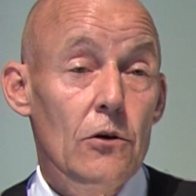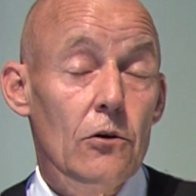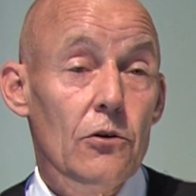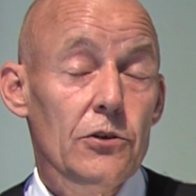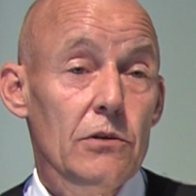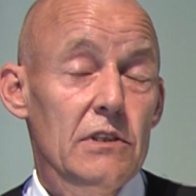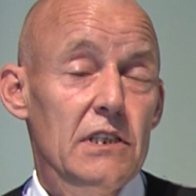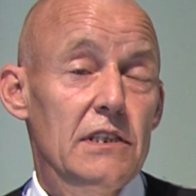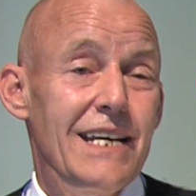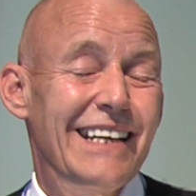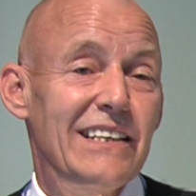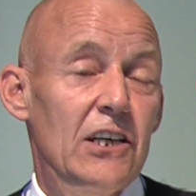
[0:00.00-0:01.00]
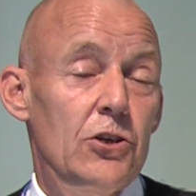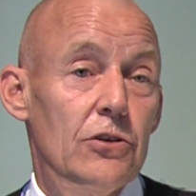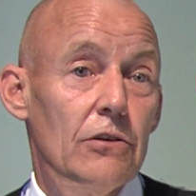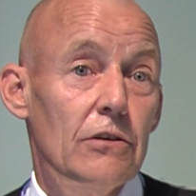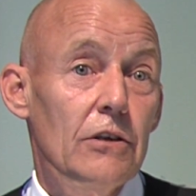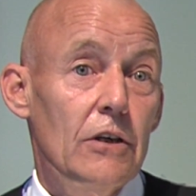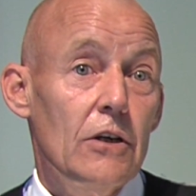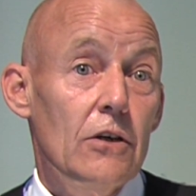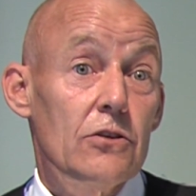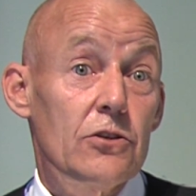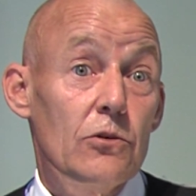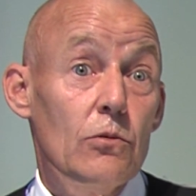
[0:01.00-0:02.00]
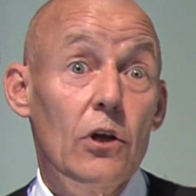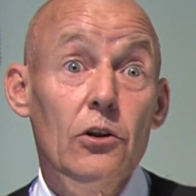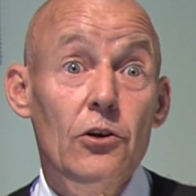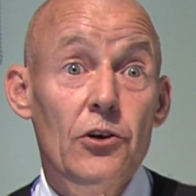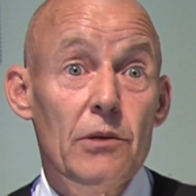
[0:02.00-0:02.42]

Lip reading: or uses the ignition to alert